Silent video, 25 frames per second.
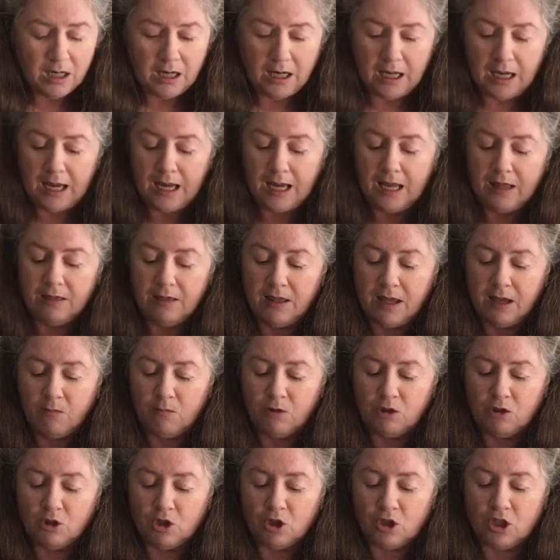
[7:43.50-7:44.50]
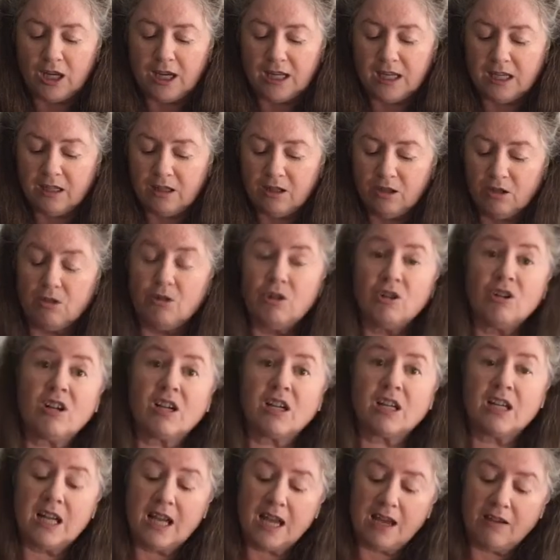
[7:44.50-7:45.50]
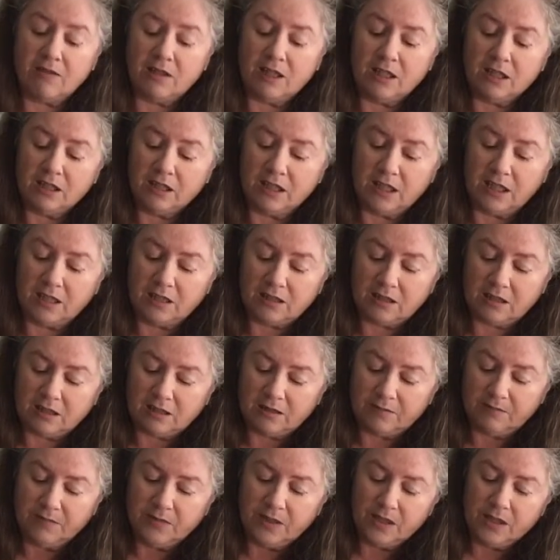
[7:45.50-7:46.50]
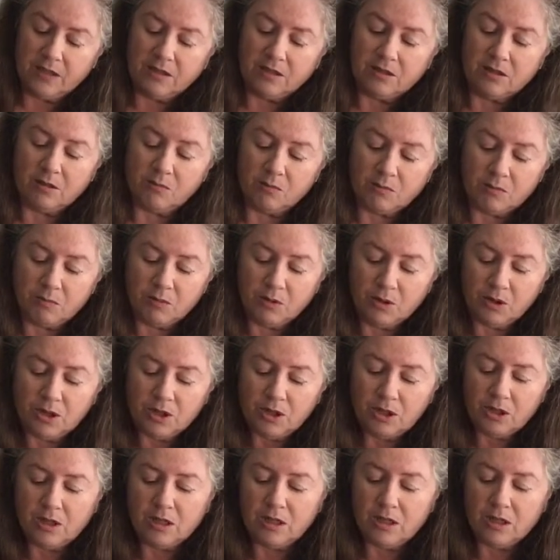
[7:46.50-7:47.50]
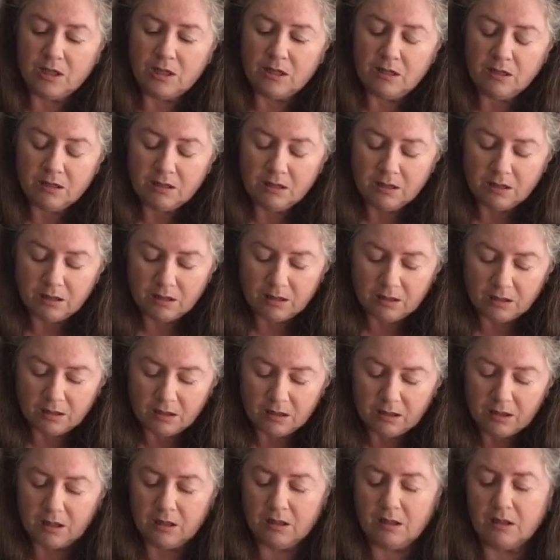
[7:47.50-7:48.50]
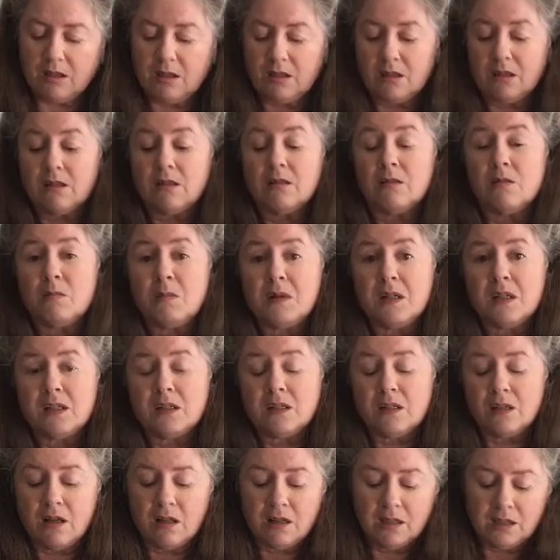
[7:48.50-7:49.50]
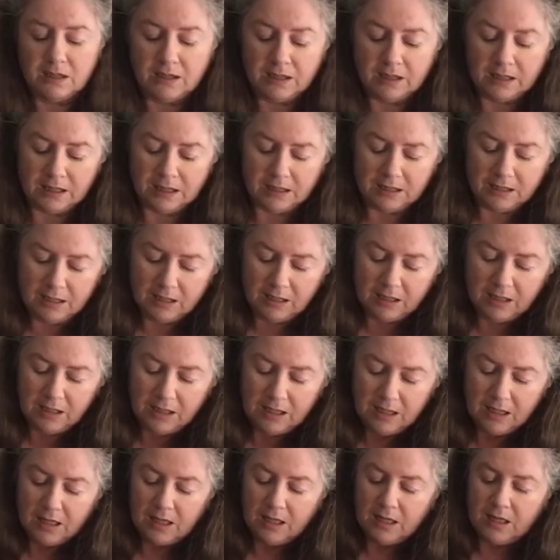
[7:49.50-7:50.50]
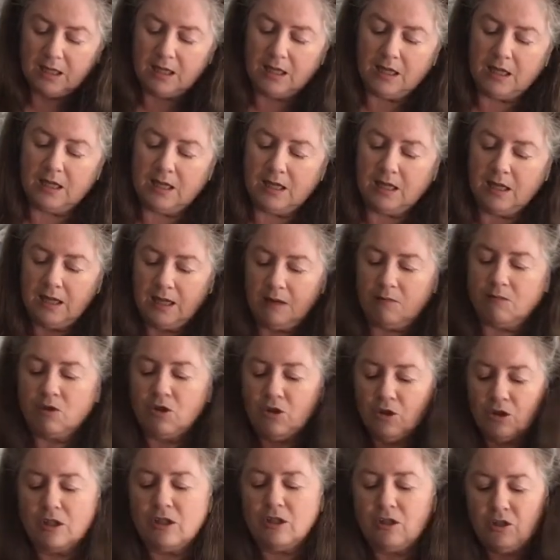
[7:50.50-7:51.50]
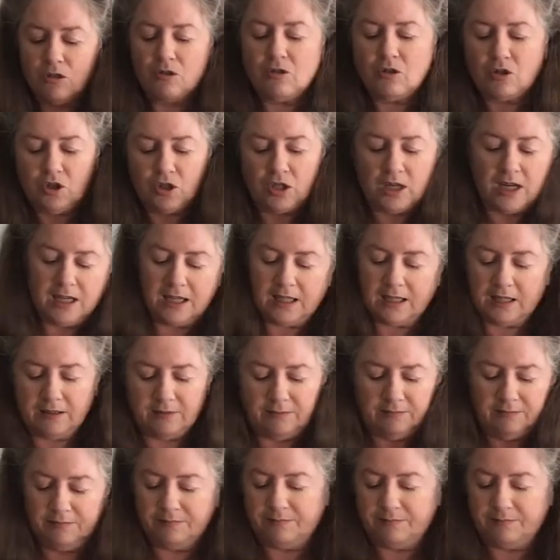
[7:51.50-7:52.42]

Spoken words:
and that when you shake it, you know you're not going to have any leaks. So I'm going to put it on. It's going to be a solid lid. And what you're going to do is shake it.